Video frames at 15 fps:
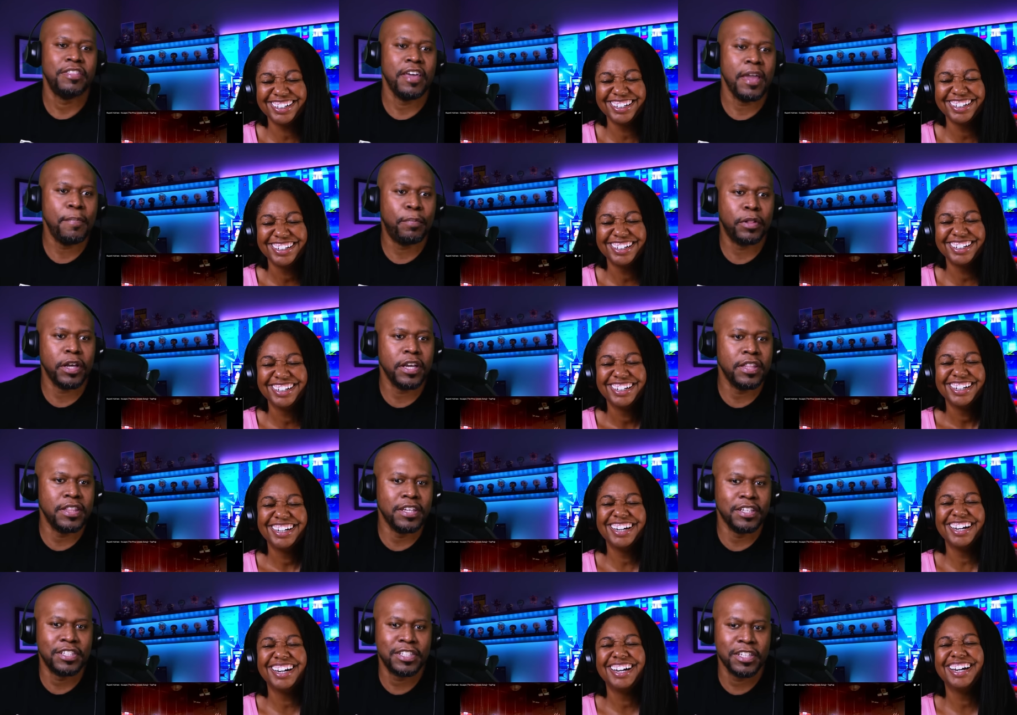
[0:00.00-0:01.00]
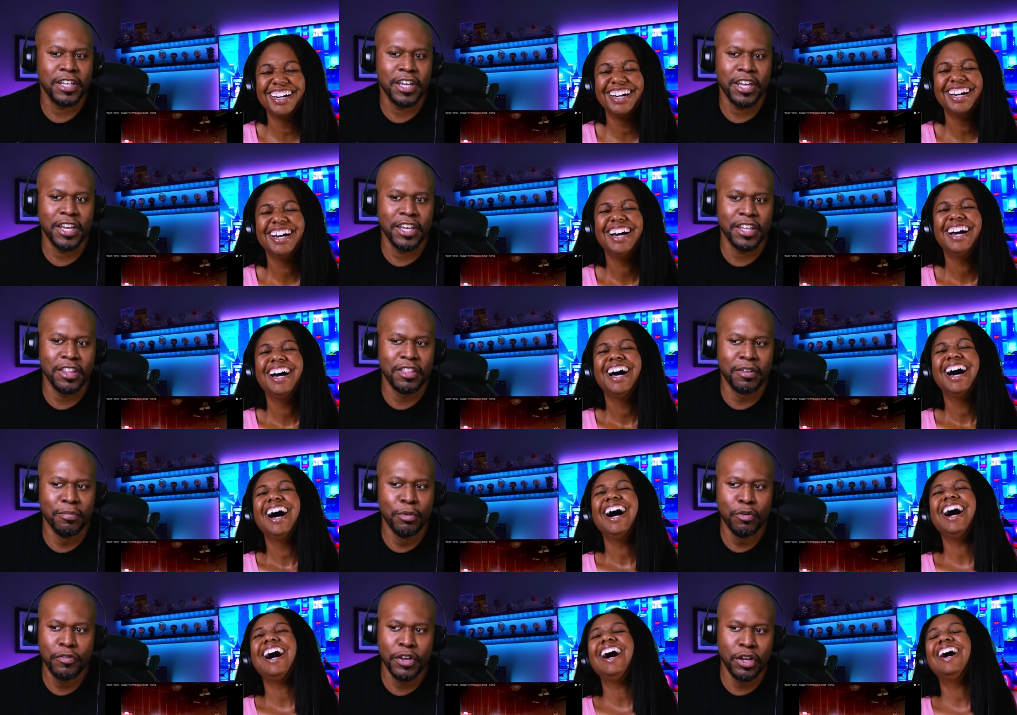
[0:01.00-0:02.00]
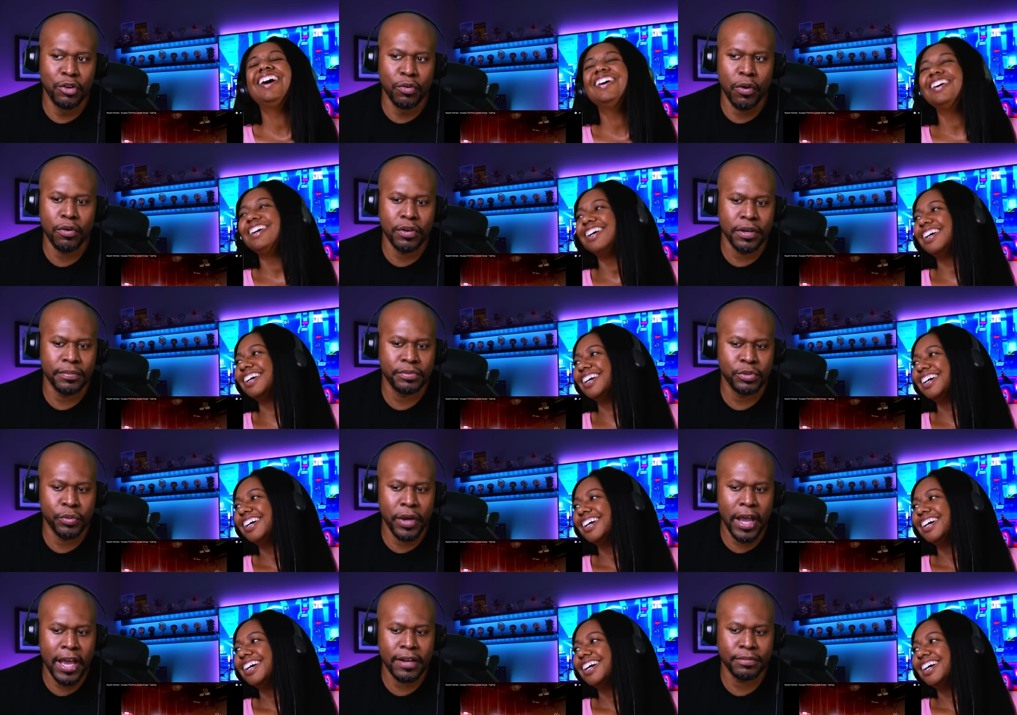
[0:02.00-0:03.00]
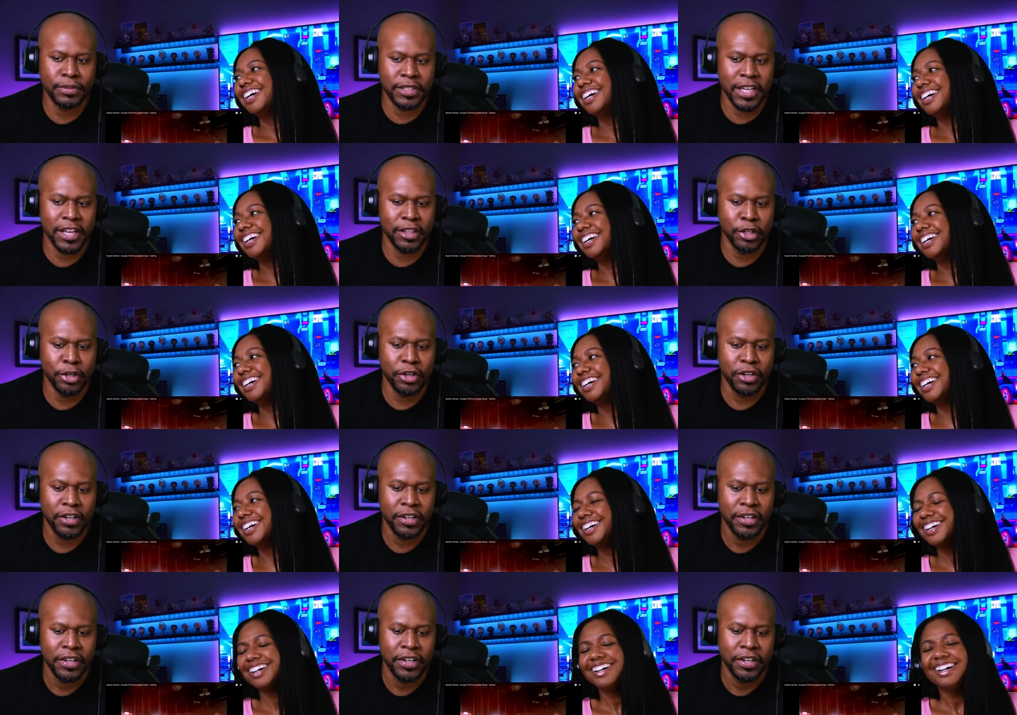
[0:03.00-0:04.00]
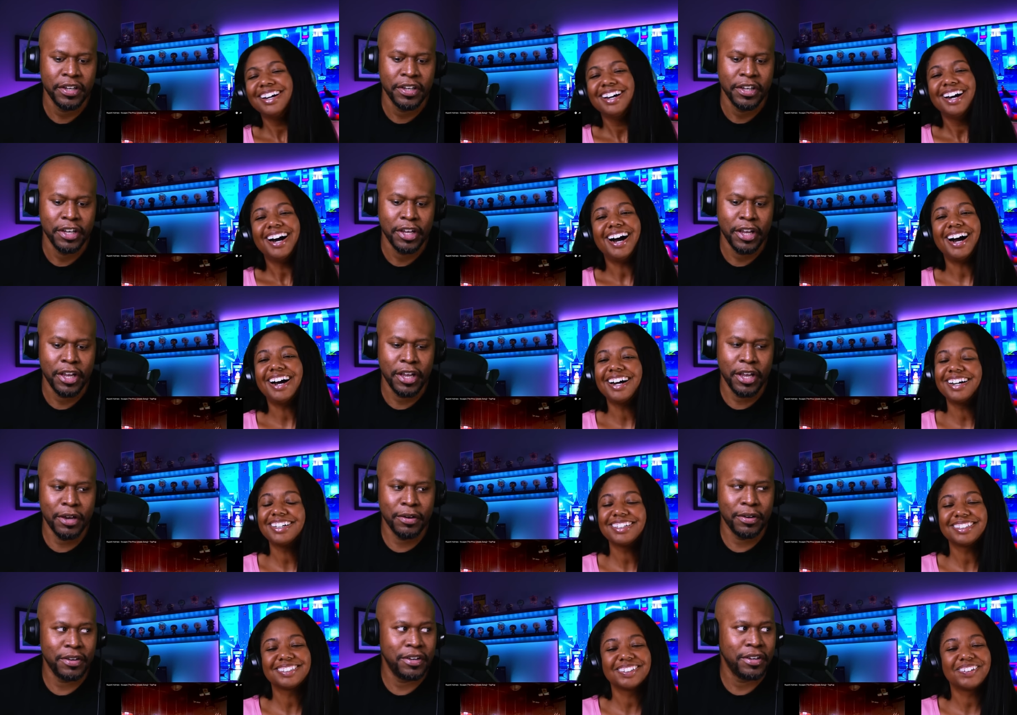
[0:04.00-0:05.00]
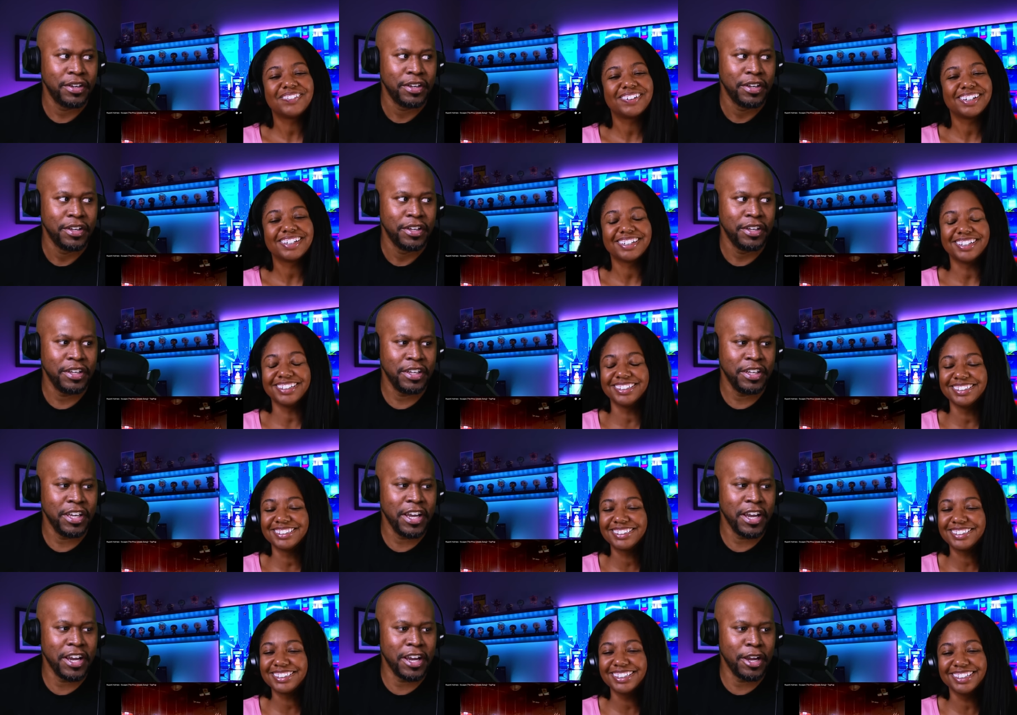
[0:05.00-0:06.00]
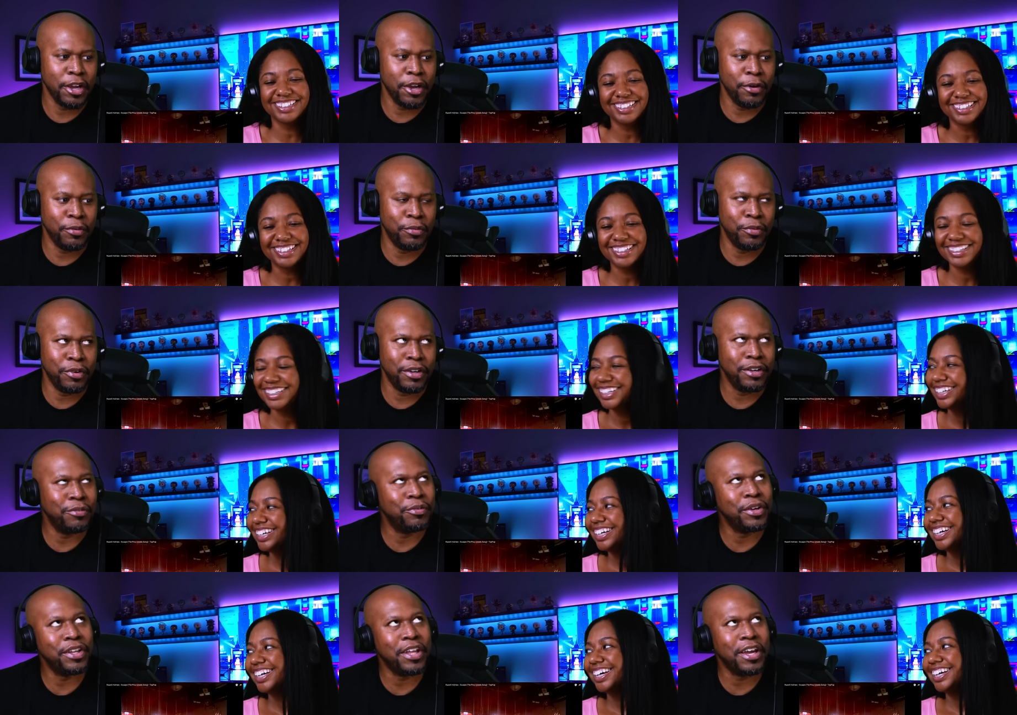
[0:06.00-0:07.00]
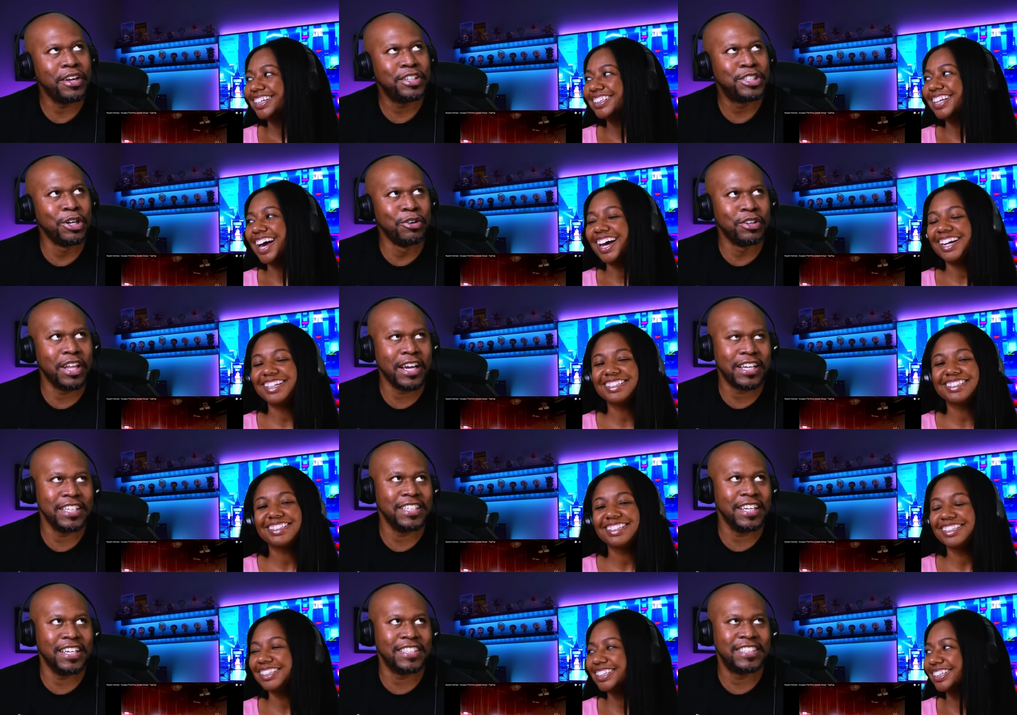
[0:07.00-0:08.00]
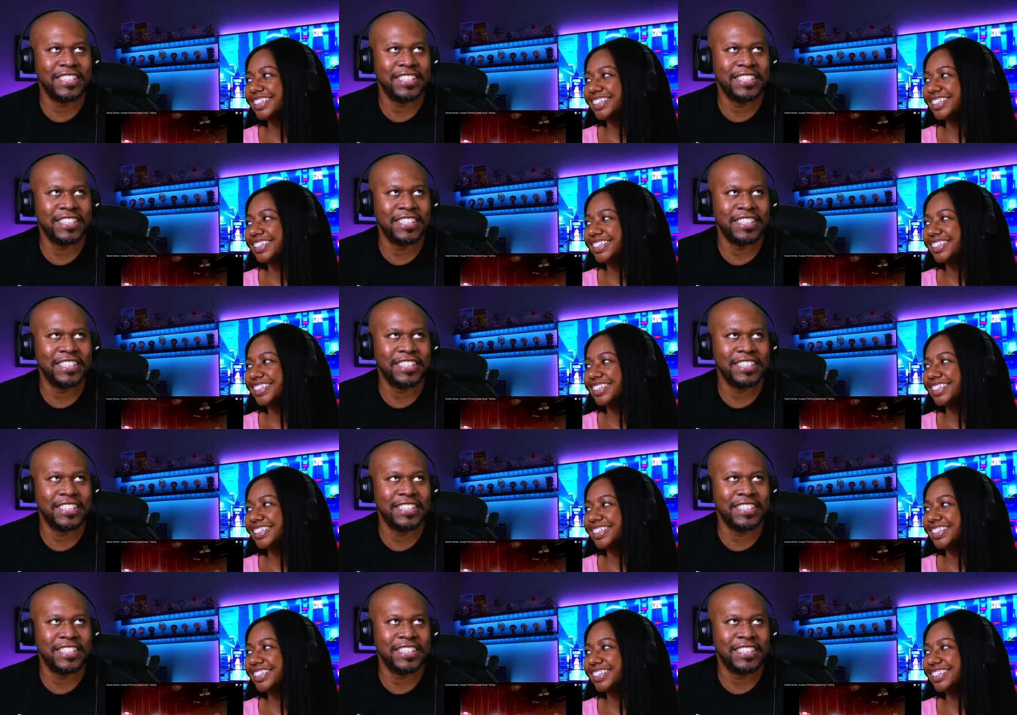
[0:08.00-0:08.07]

Speaker 1: They played this in the movie Grown Ups with Adam Sandler.
Speaker 2: I heard it, somewhere else. Yeah, it,
Speaker 1: w- when they showed is, like a, a